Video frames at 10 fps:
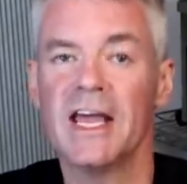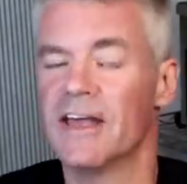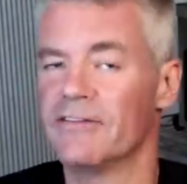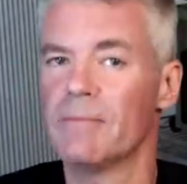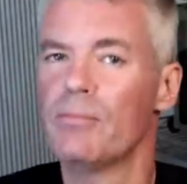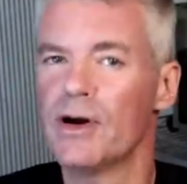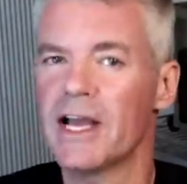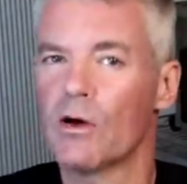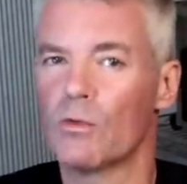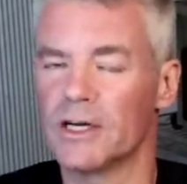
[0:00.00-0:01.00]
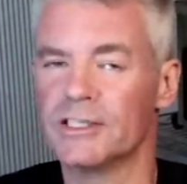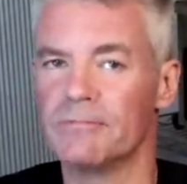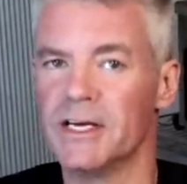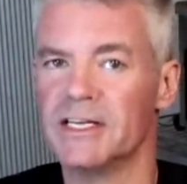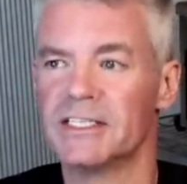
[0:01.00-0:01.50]
If I'm putting out
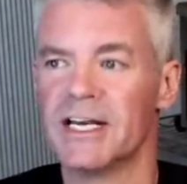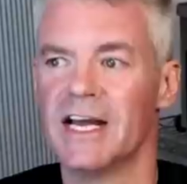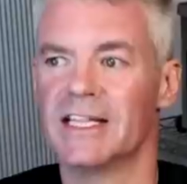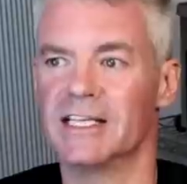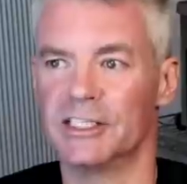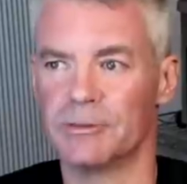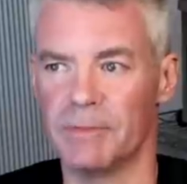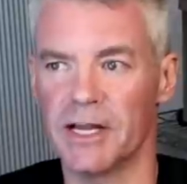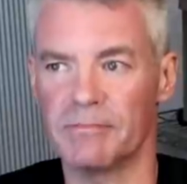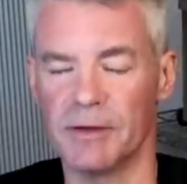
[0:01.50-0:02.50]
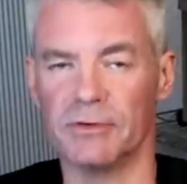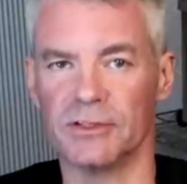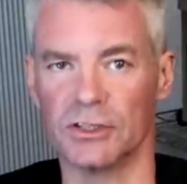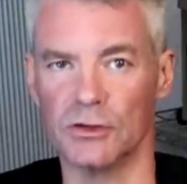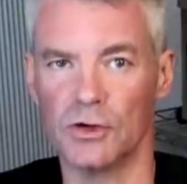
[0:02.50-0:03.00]
recipes that spike
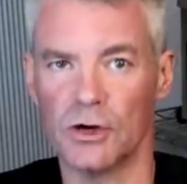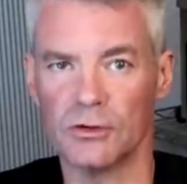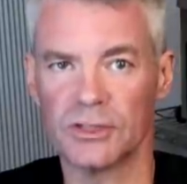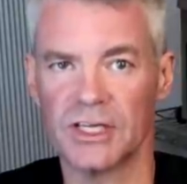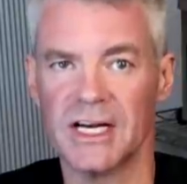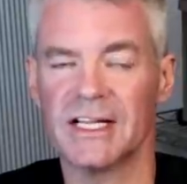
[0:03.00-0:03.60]
people's glucose,